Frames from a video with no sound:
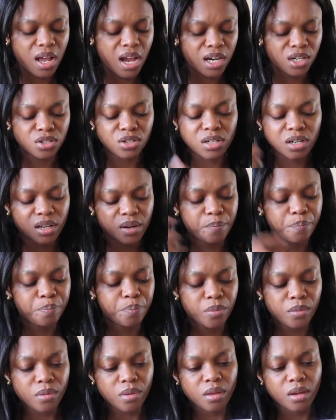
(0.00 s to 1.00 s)
actually
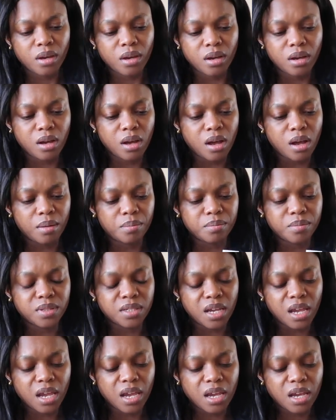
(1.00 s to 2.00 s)

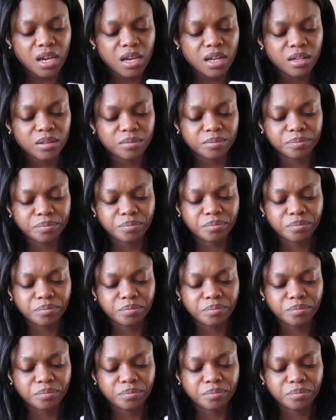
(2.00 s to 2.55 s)
take it.